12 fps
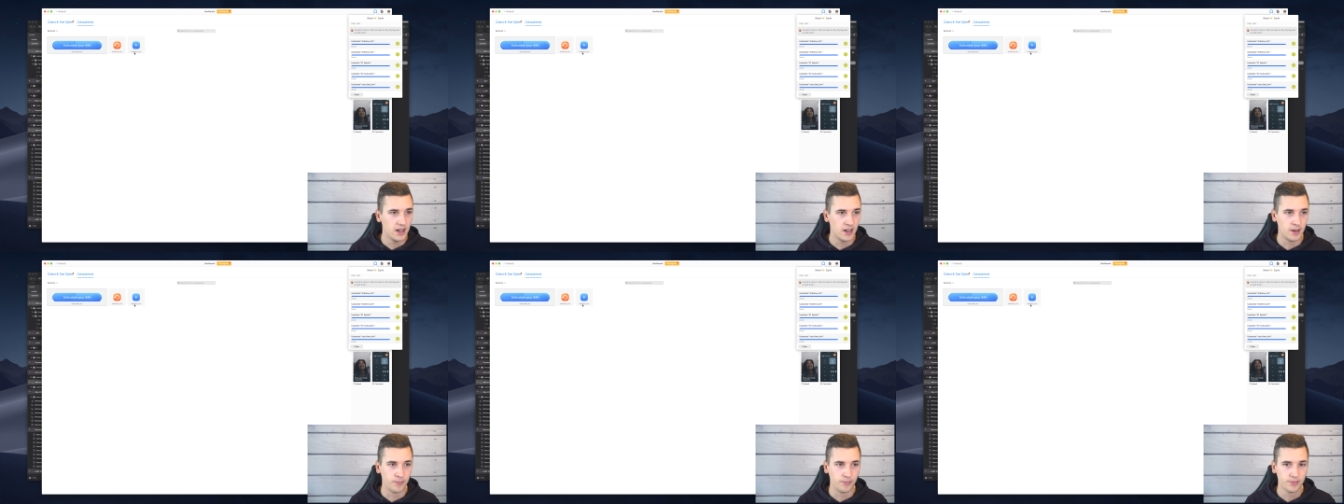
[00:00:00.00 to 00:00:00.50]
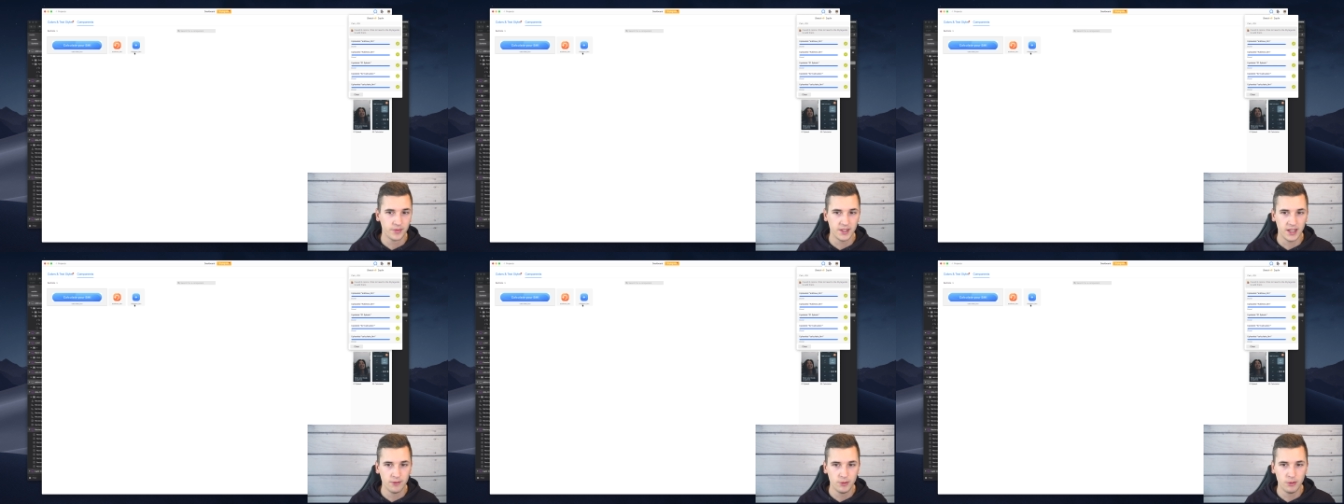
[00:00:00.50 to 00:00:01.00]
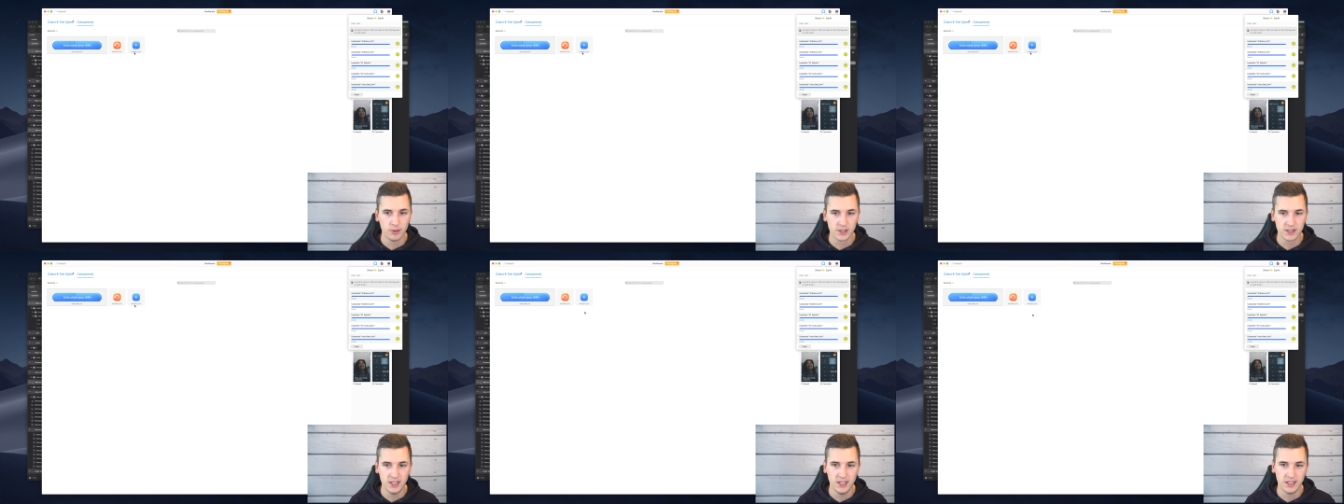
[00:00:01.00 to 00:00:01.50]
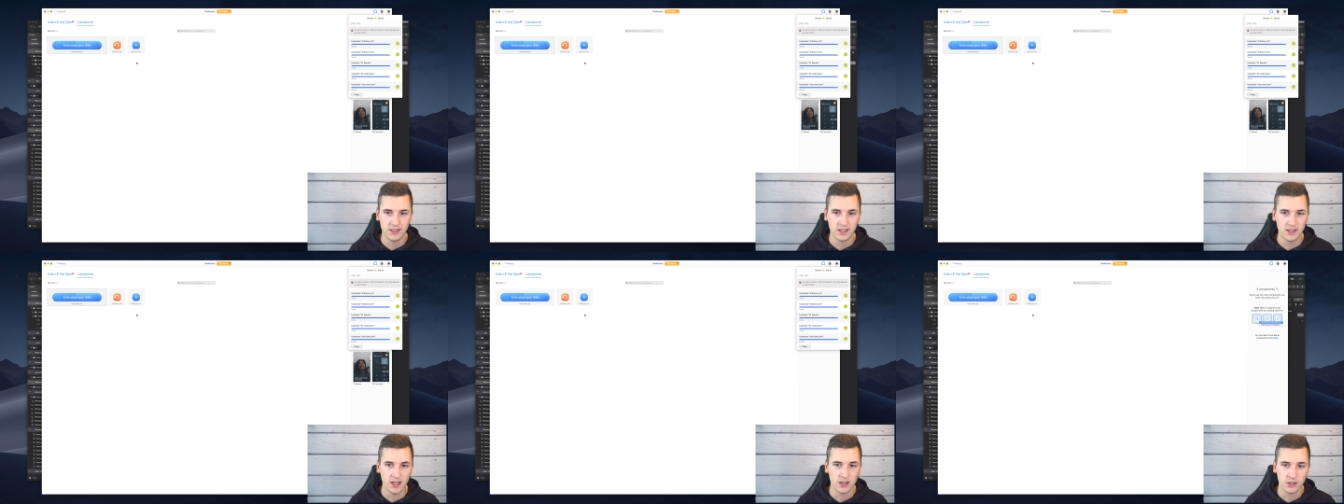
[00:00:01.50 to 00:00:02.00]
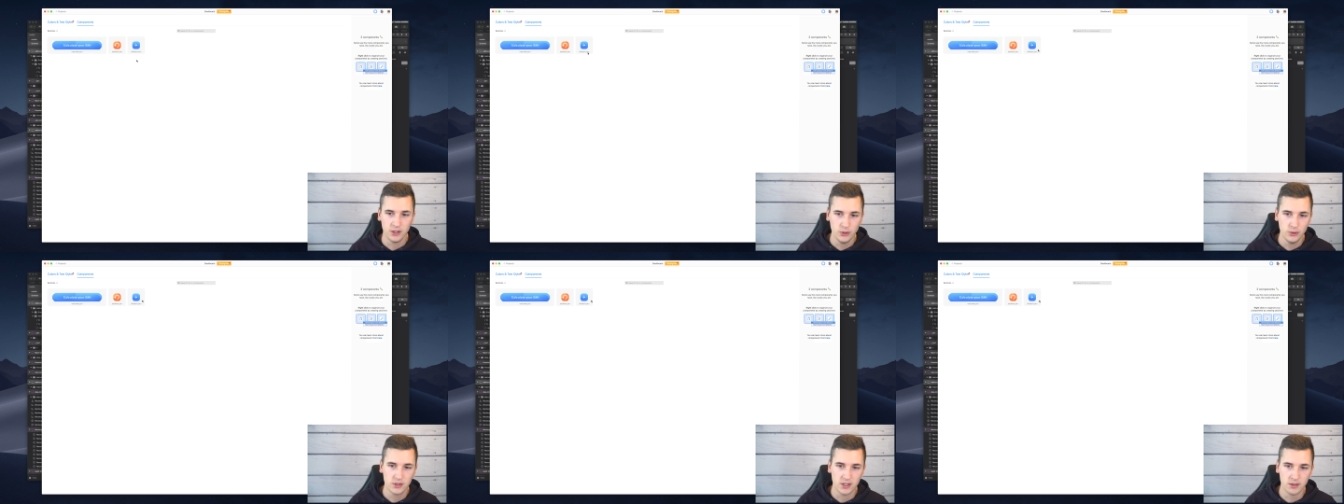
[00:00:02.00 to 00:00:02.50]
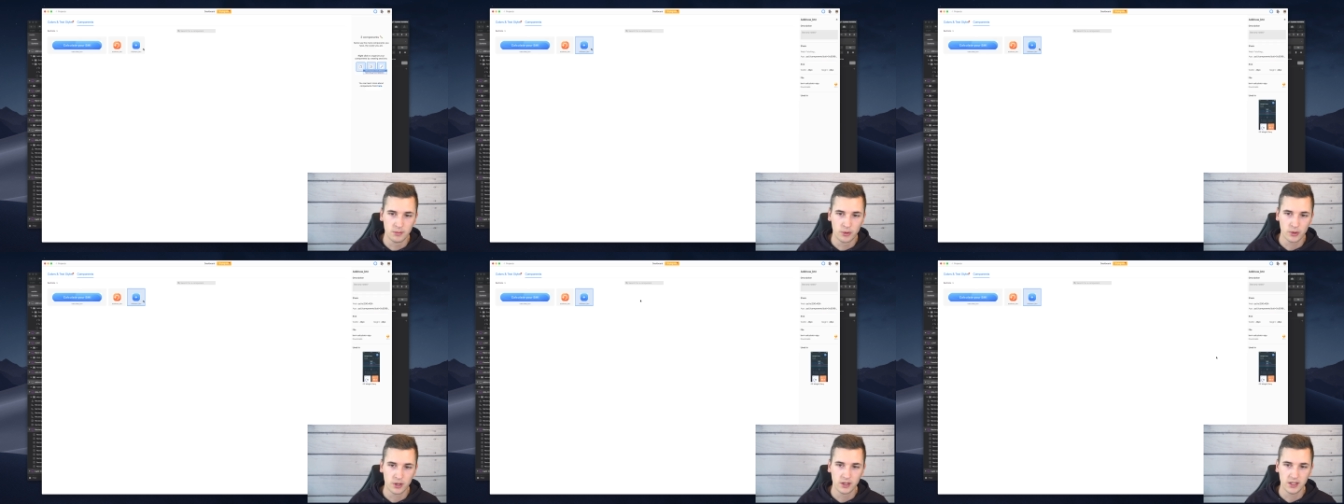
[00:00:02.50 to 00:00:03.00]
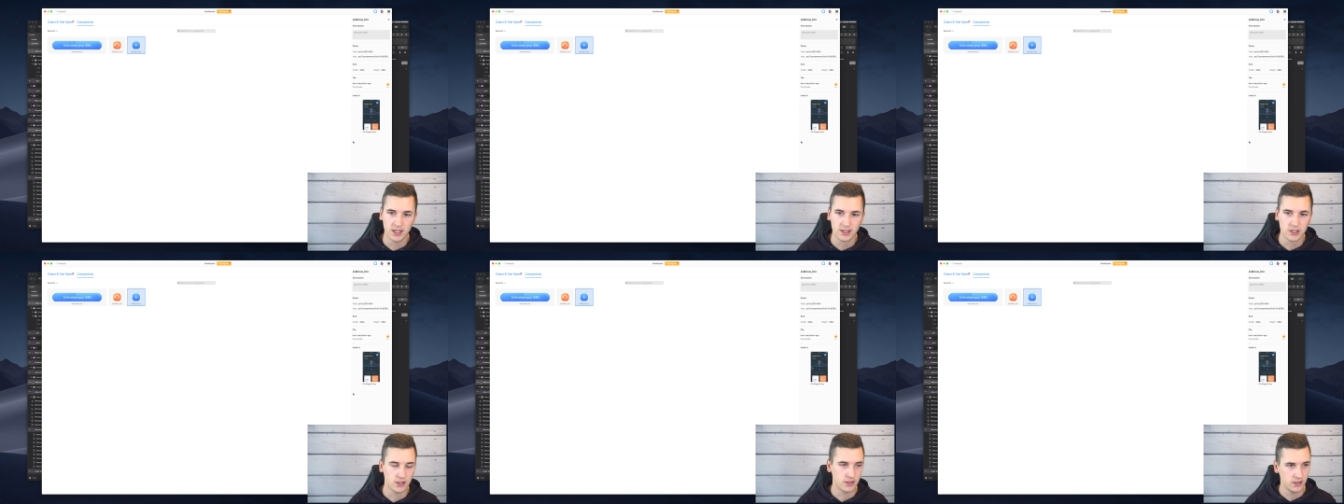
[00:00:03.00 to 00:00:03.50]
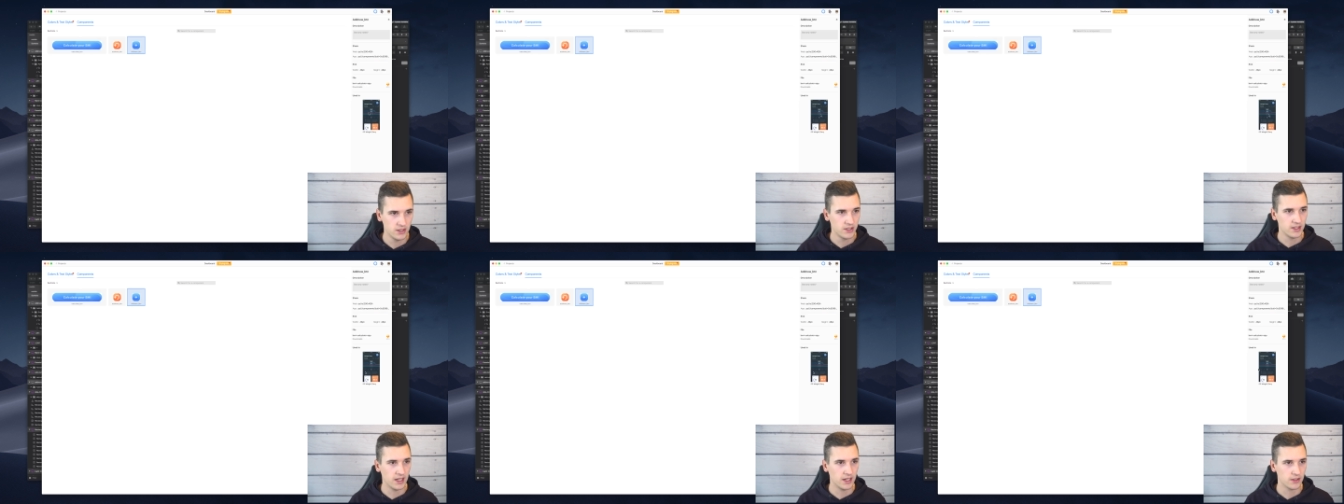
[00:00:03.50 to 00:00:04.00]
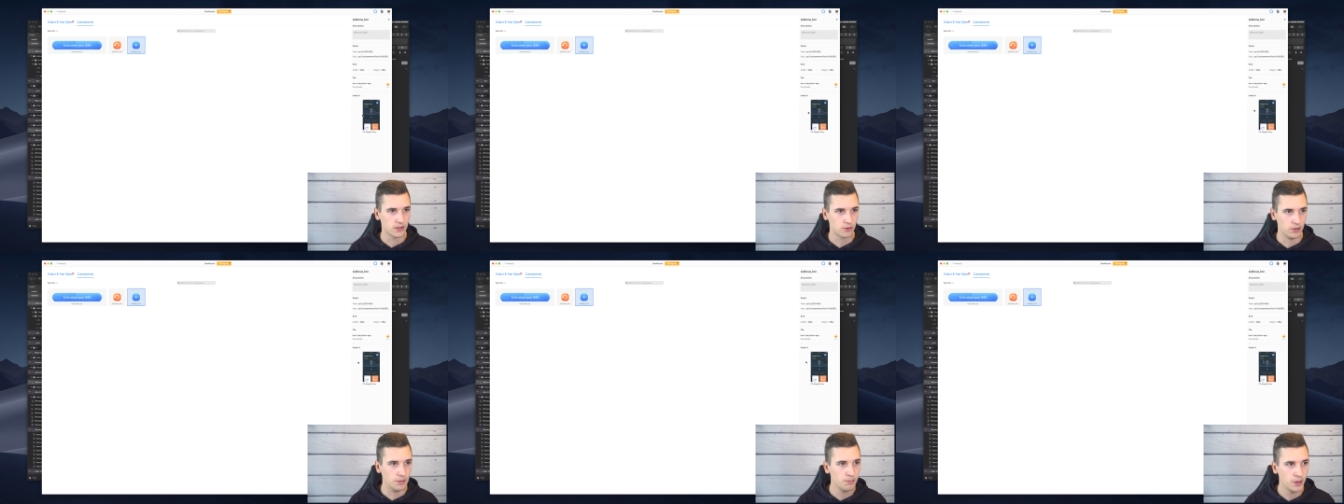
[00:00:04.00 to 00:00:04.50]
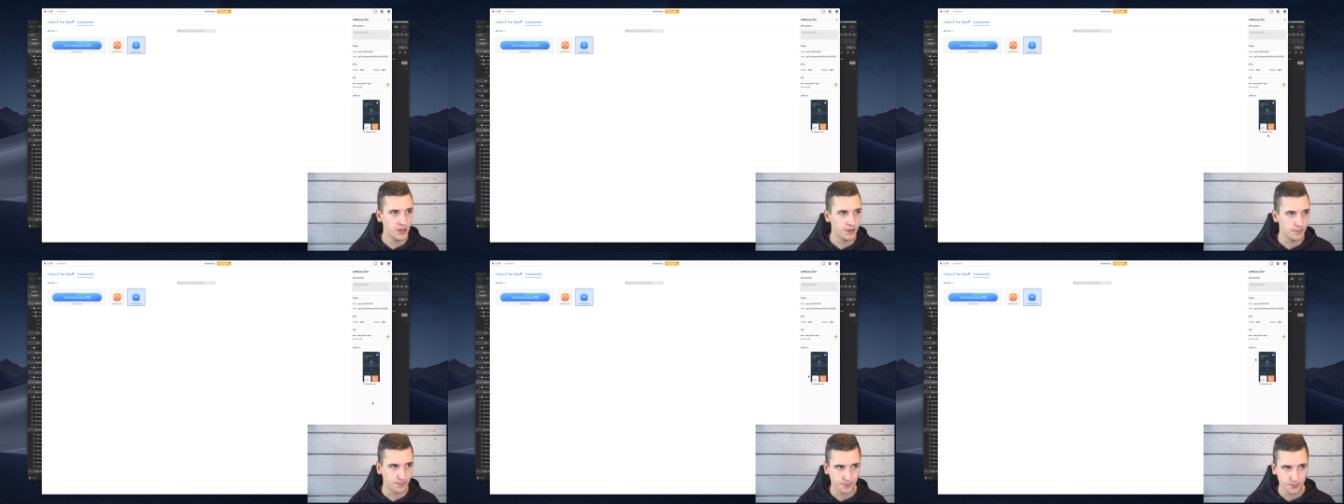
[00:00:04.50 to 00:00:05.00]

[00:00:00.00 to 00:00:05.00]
Um, then we will see that they are used in more than just this single screen. But